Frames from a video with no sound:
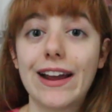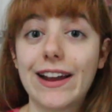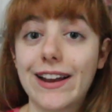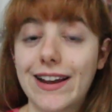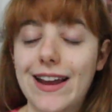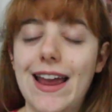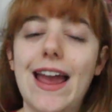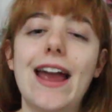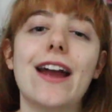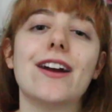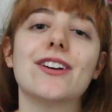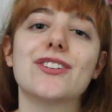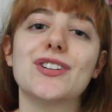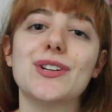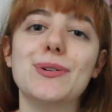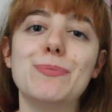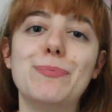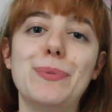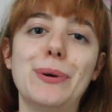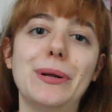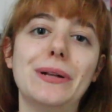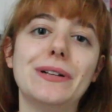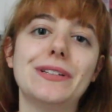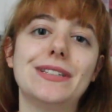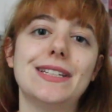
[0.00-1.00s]
character
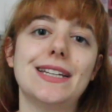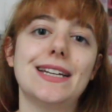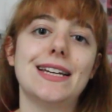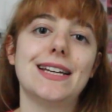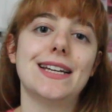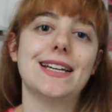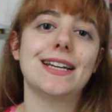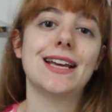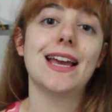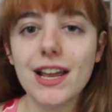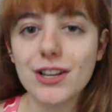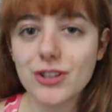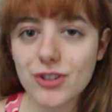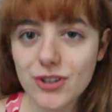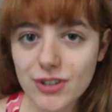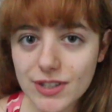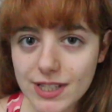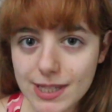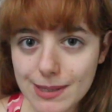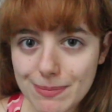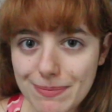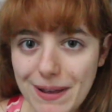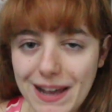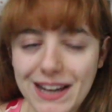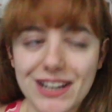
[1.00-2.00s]
building,
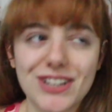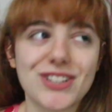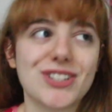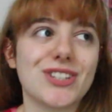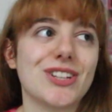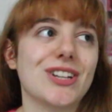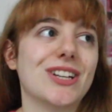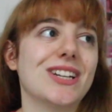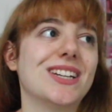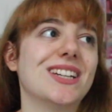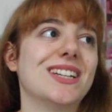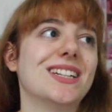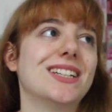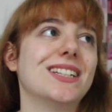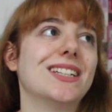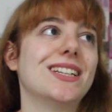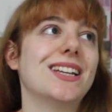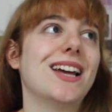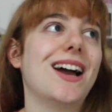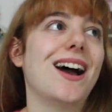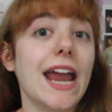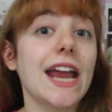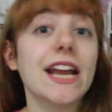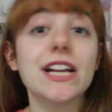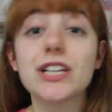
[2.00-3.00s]
introspection,
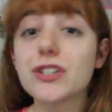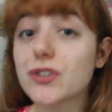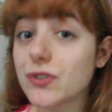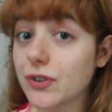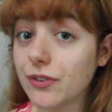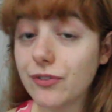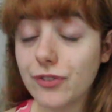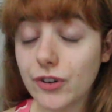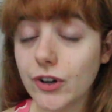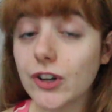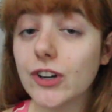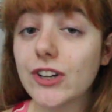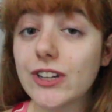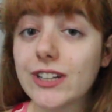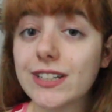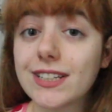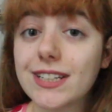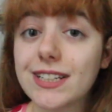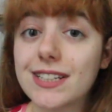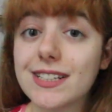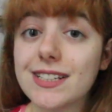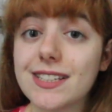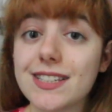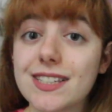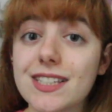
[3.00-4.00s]

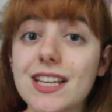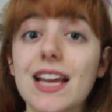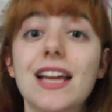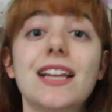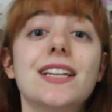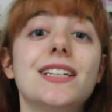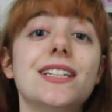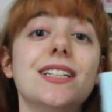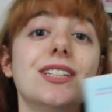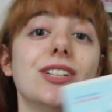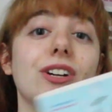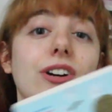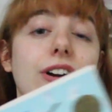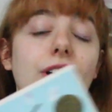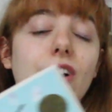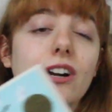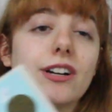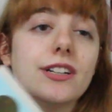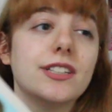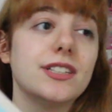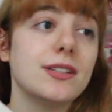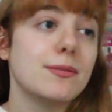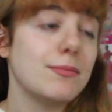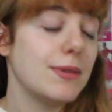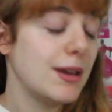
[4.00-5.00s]
introvertedness. It didn't occur
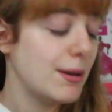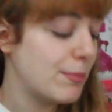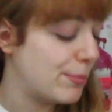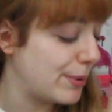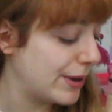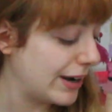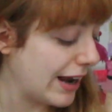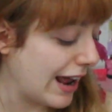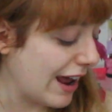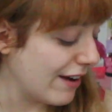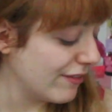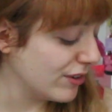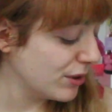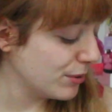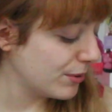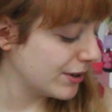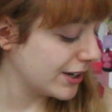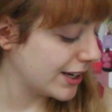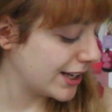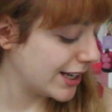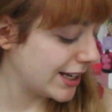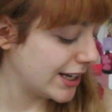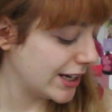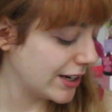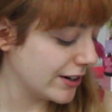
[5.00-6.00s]
to me, but everyone
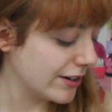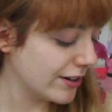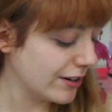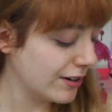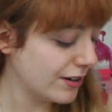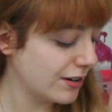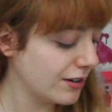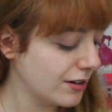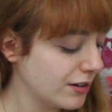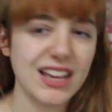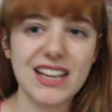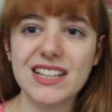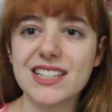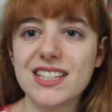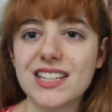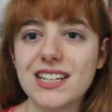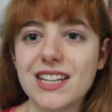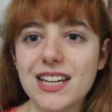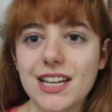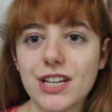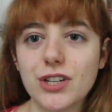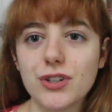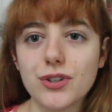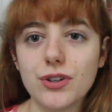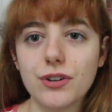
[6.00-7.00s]
here is an
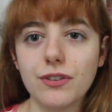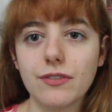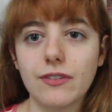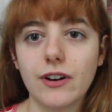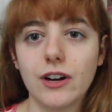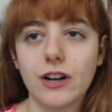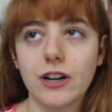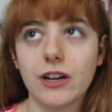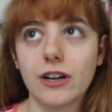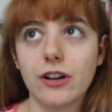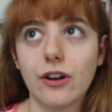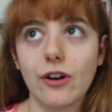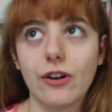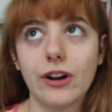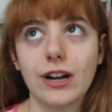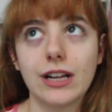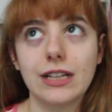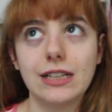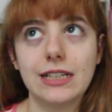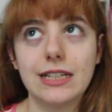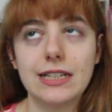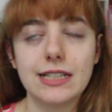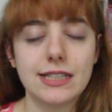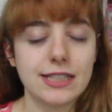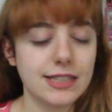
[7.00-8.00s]
introvert, or at
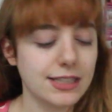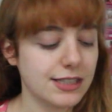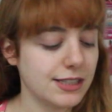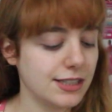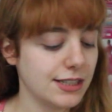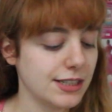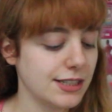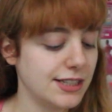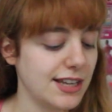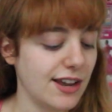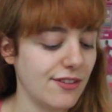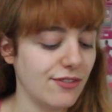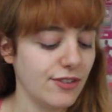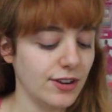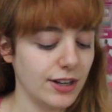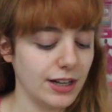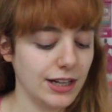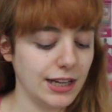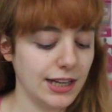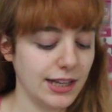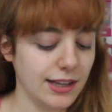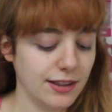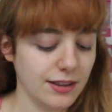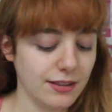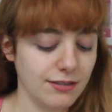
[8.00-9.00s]
least
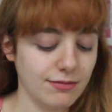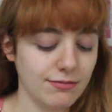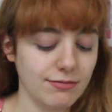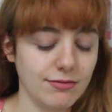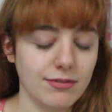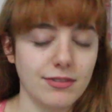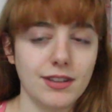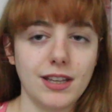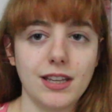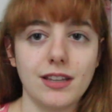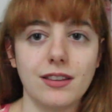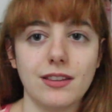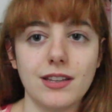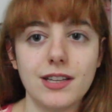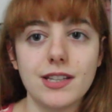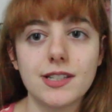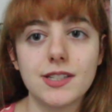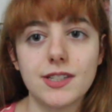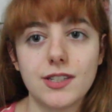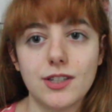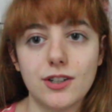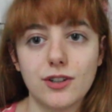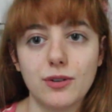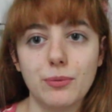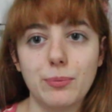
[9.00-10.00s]
definitely in
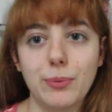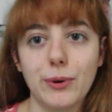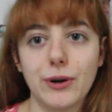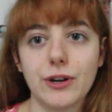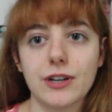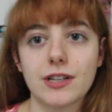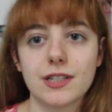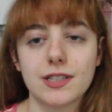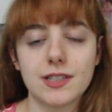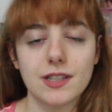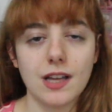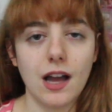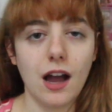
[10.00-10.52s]
these two books.